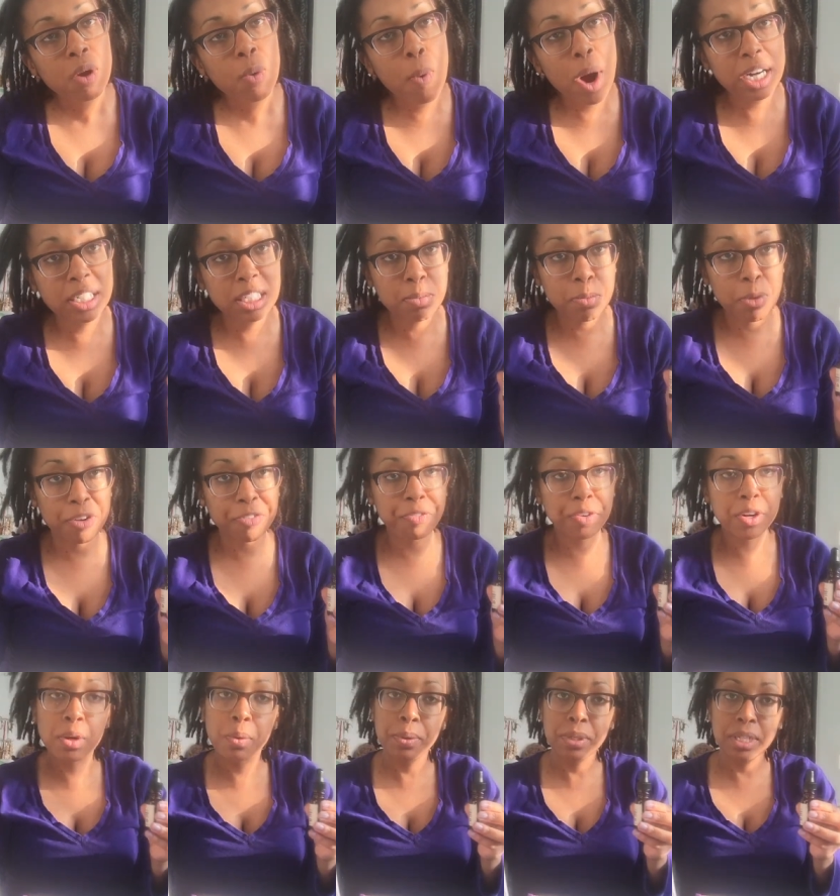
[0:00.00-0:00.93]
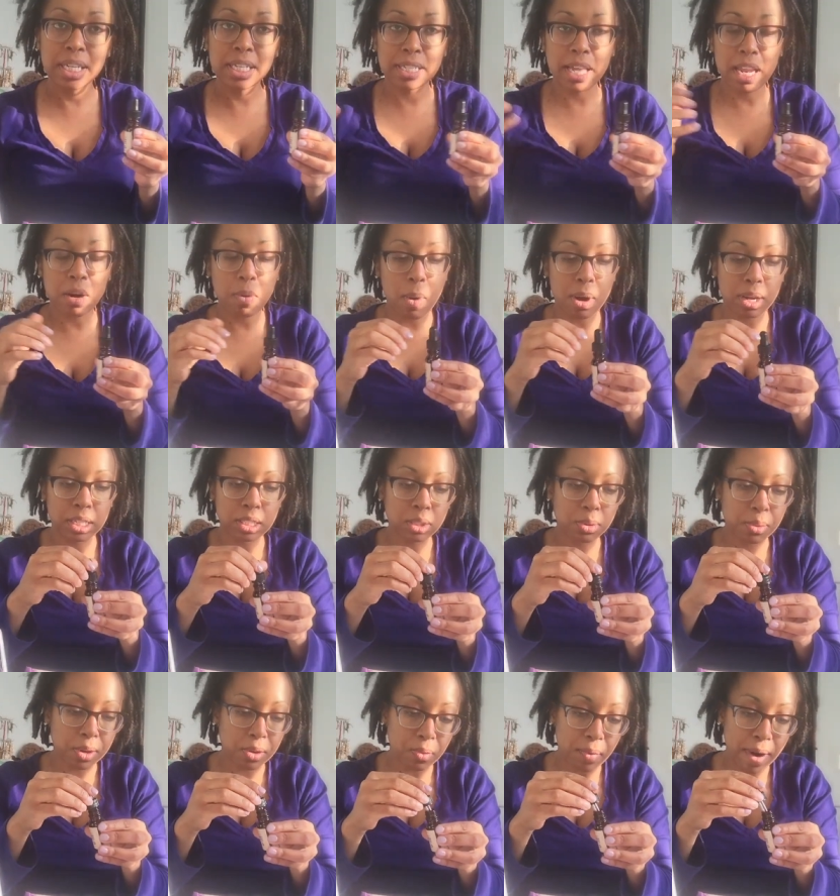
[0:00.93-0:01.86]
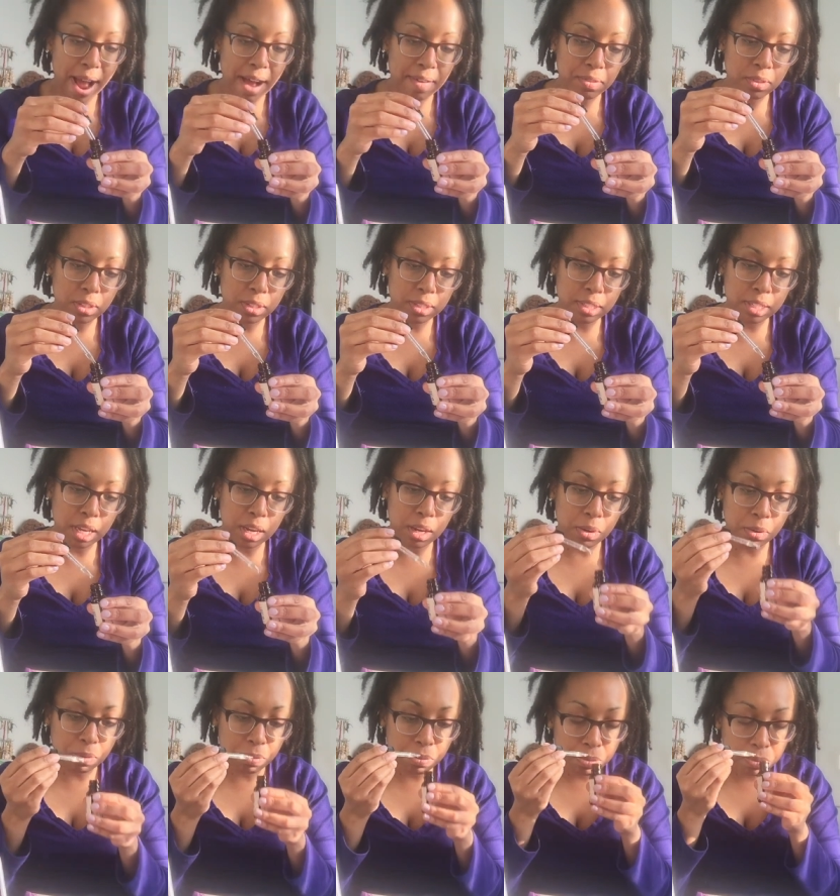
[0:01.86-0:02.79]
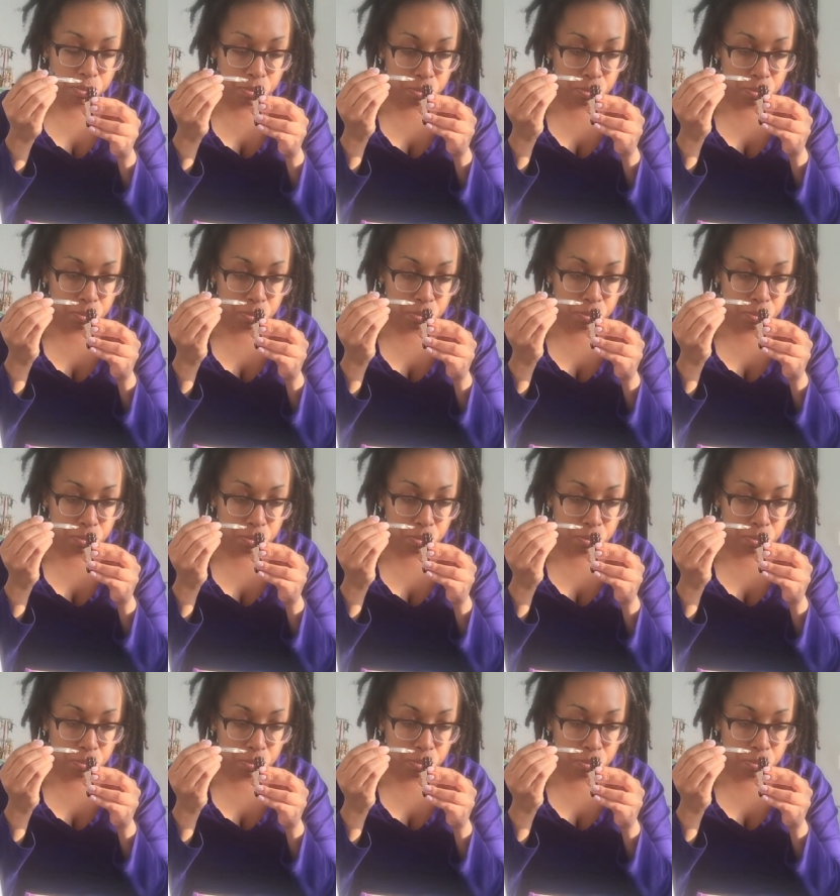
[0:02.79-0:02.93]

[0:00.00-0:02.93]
washing more frequently because I don't want it to unravel. So,